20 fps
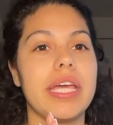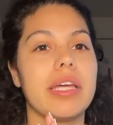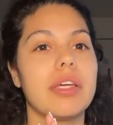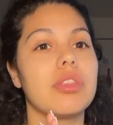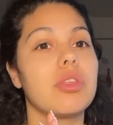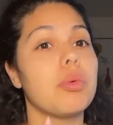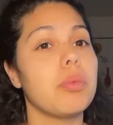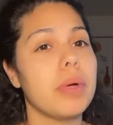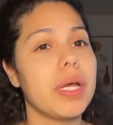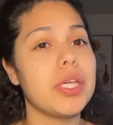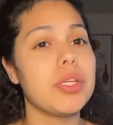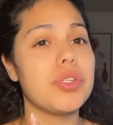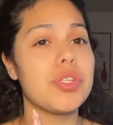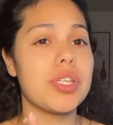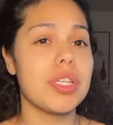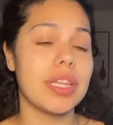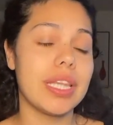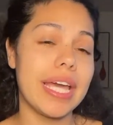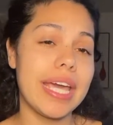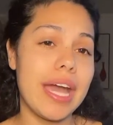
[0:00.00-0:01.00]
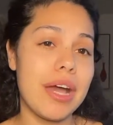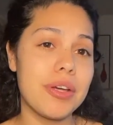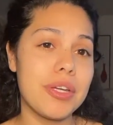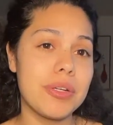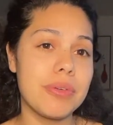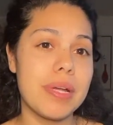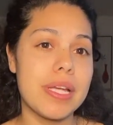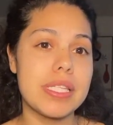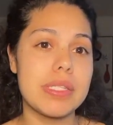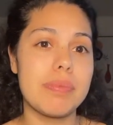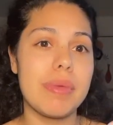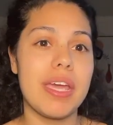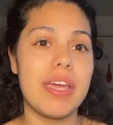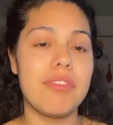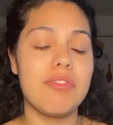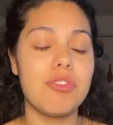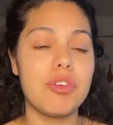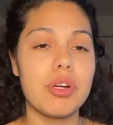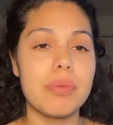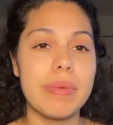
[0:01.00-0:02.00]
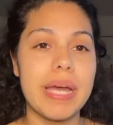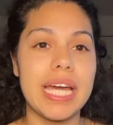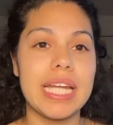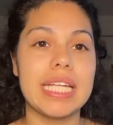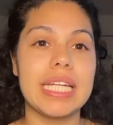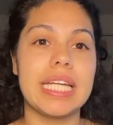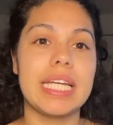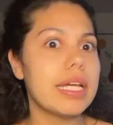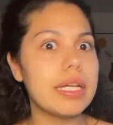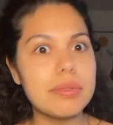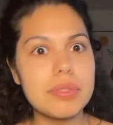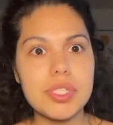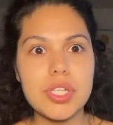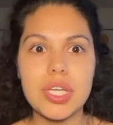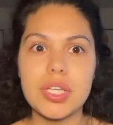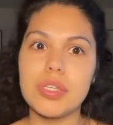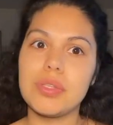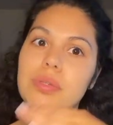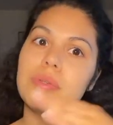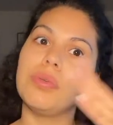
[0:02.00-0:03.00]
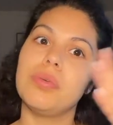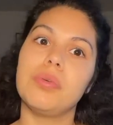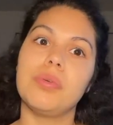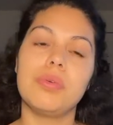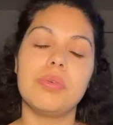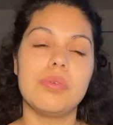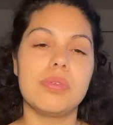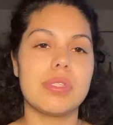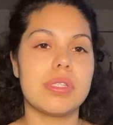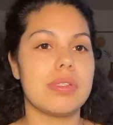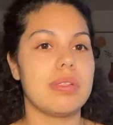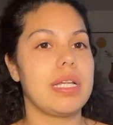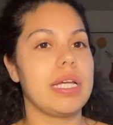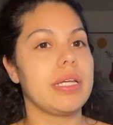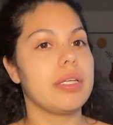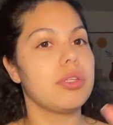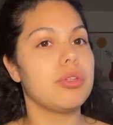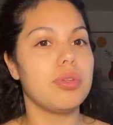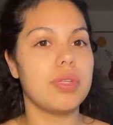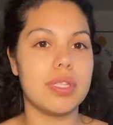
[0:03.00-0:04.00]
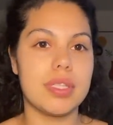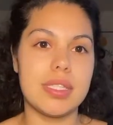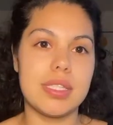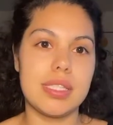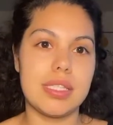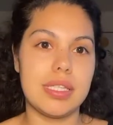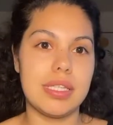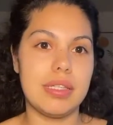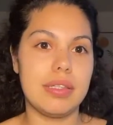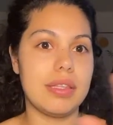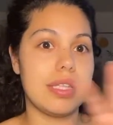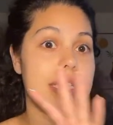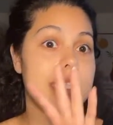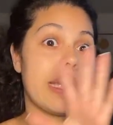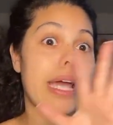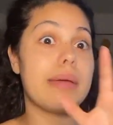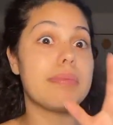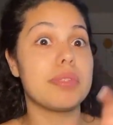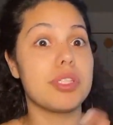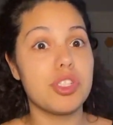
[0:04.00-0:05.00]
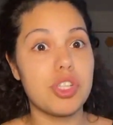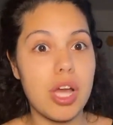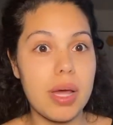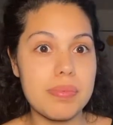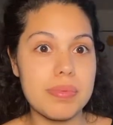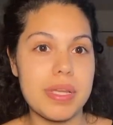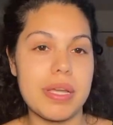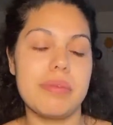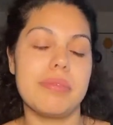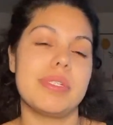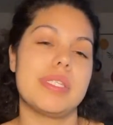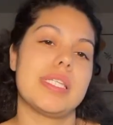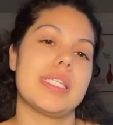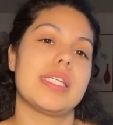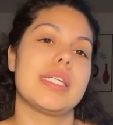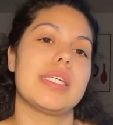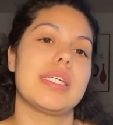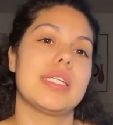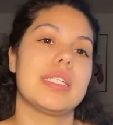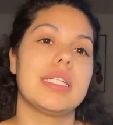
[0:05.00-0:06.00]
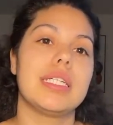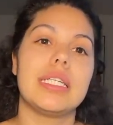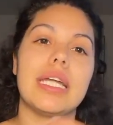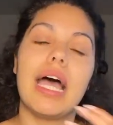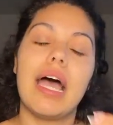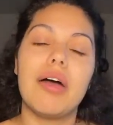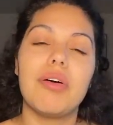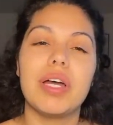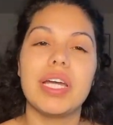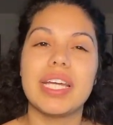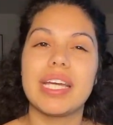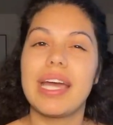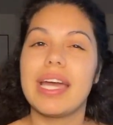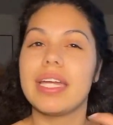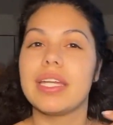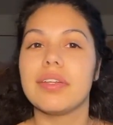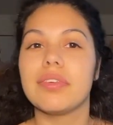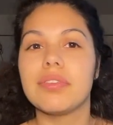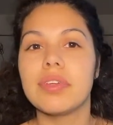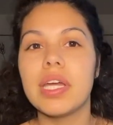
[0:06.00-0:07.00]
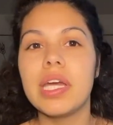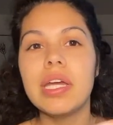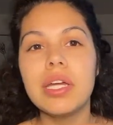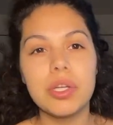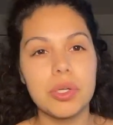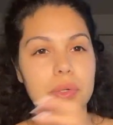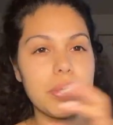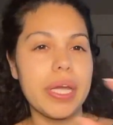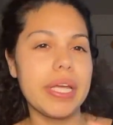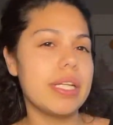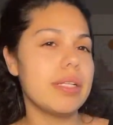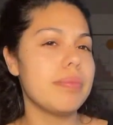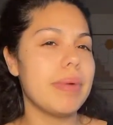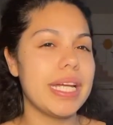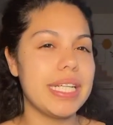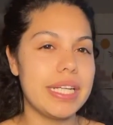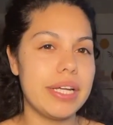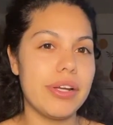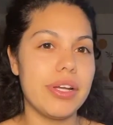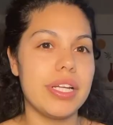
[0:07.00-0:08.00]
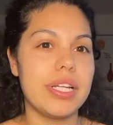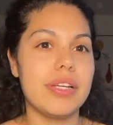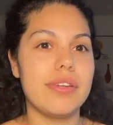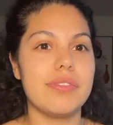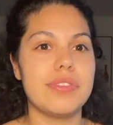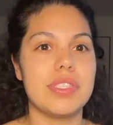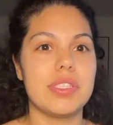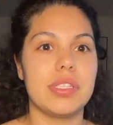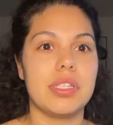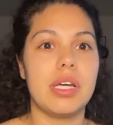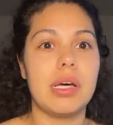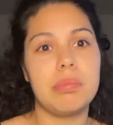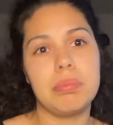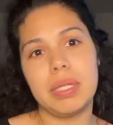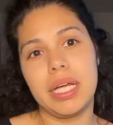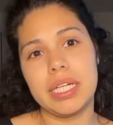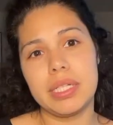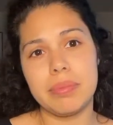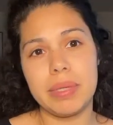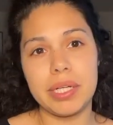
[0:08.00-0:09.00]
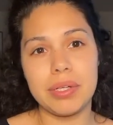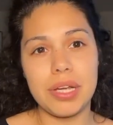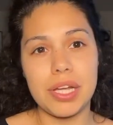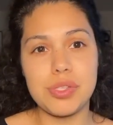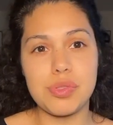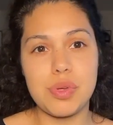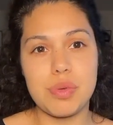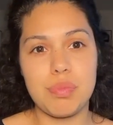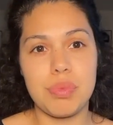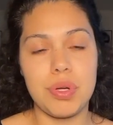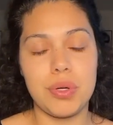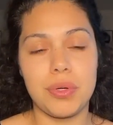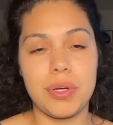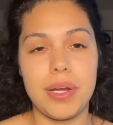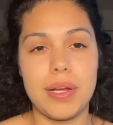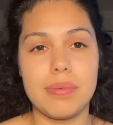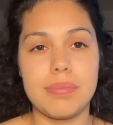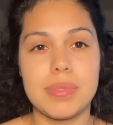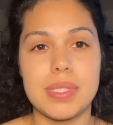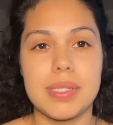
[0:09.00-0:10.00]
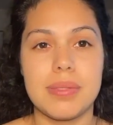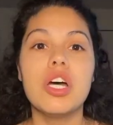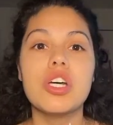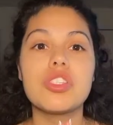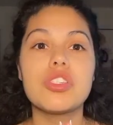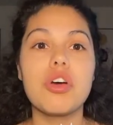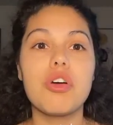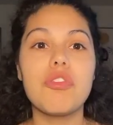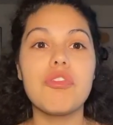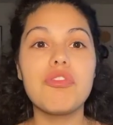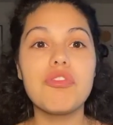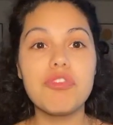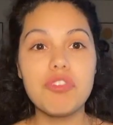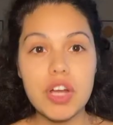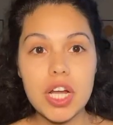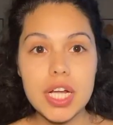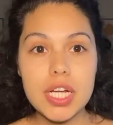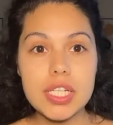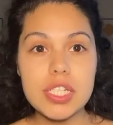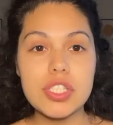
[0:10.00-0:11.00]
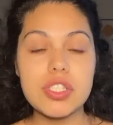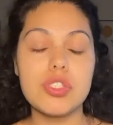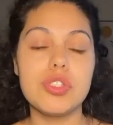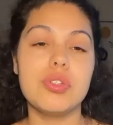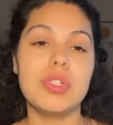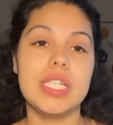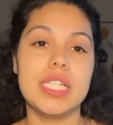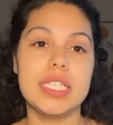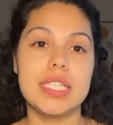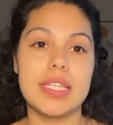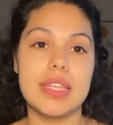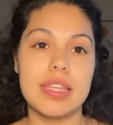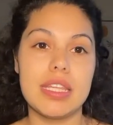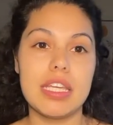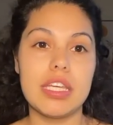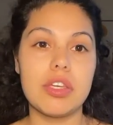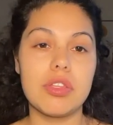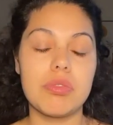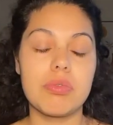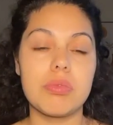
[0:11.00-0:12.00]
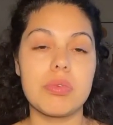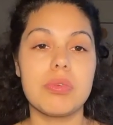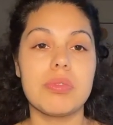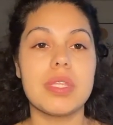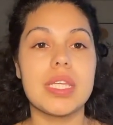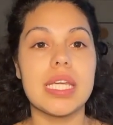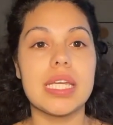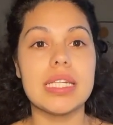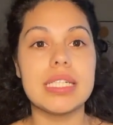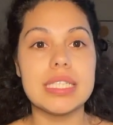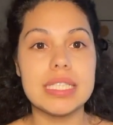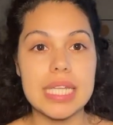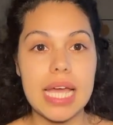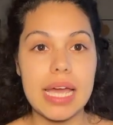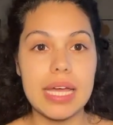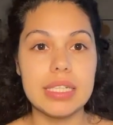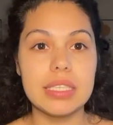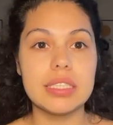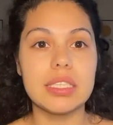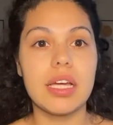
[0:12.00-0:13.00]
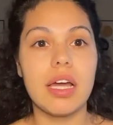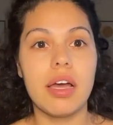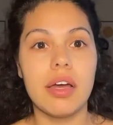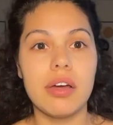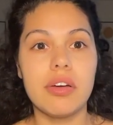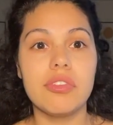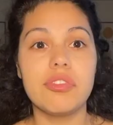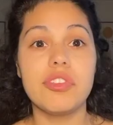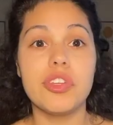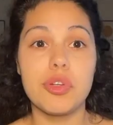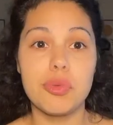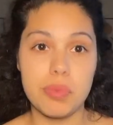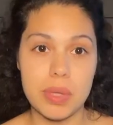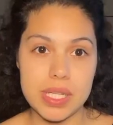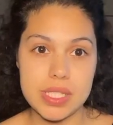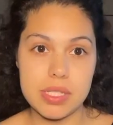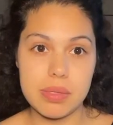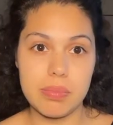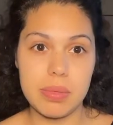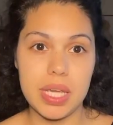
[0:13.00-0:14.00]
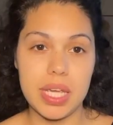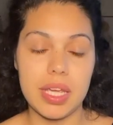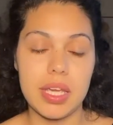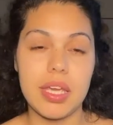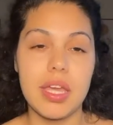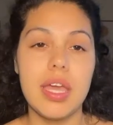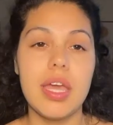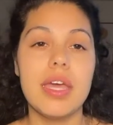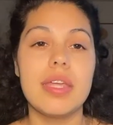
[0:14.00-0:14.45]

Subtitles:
the way you should lay out your resume, formatting, language I used, you can see the types of jobs I was in and how I kind of created my narrative to apply to my graduate programs. So first, you need to think through the intent of your resume.